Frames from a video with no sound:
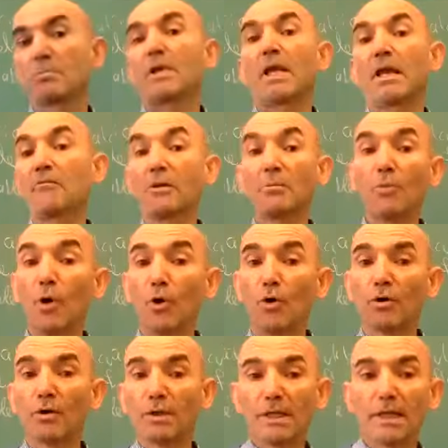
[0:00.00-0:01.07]
even
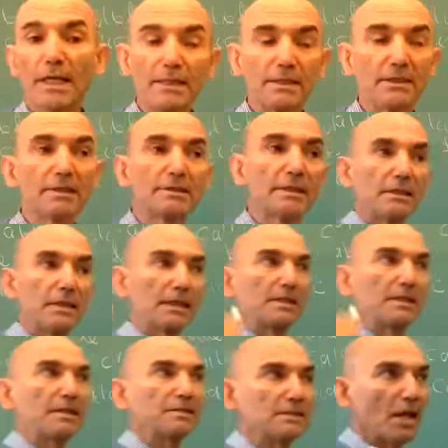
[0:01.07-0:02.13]
more.
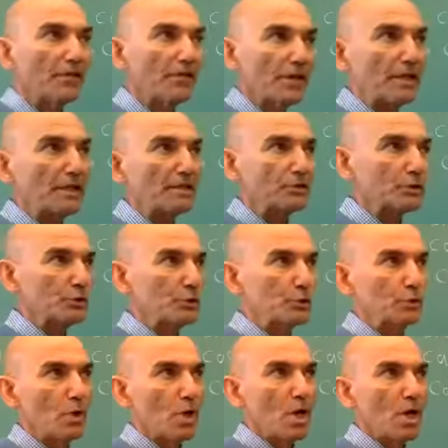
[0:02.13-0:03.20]
There is nothing
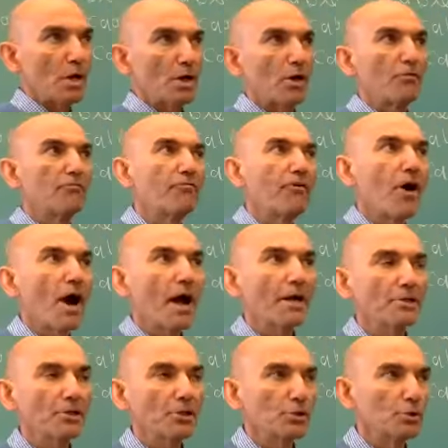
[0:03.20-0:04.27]
to
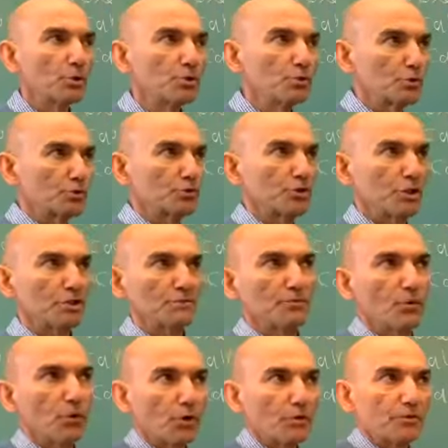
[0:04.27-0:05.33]
confine you to just
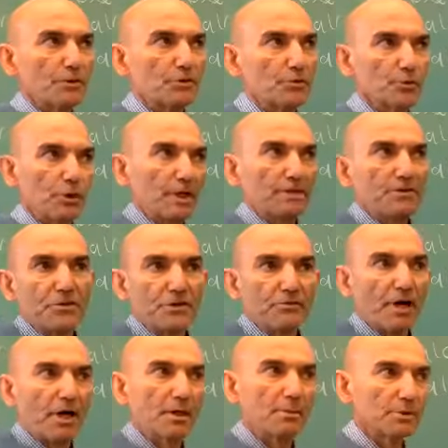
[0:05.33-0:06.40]
work with 2 and 3
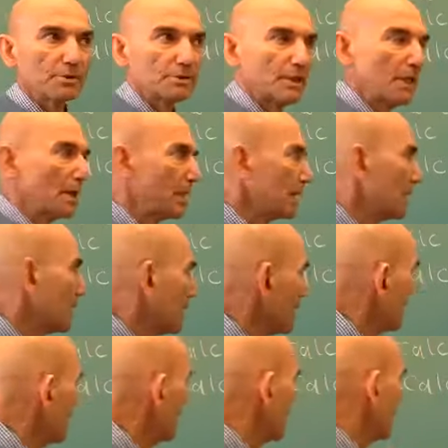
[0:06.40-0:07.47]
variables.
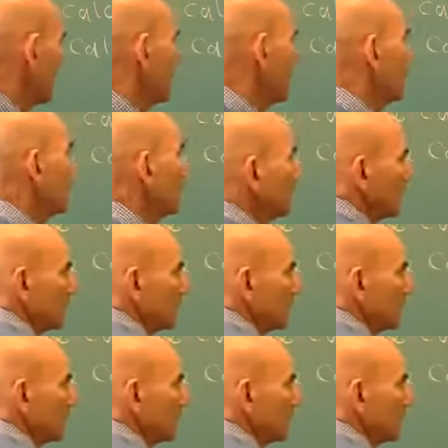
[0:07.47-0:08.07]
In